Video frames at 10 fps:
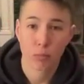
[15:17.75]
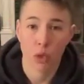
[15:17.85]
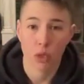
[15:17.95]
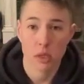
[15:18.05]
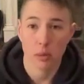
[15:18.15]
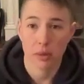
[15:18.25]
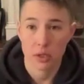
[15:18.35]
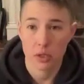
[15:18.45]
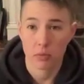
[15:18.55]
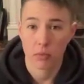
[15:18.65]
you can stop
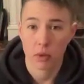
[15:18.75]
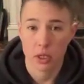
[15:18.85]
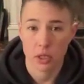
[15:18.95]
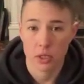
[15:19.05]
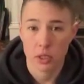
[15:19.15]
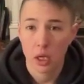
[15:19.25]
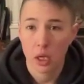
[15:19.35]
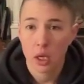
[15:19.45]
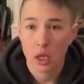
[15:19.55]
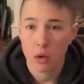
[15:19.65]
that too. We can just
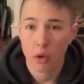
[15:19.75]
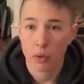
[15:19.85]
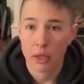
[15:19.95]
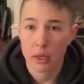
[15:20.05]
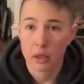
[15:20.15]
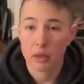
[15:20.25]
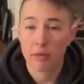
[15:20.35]
go unweighted.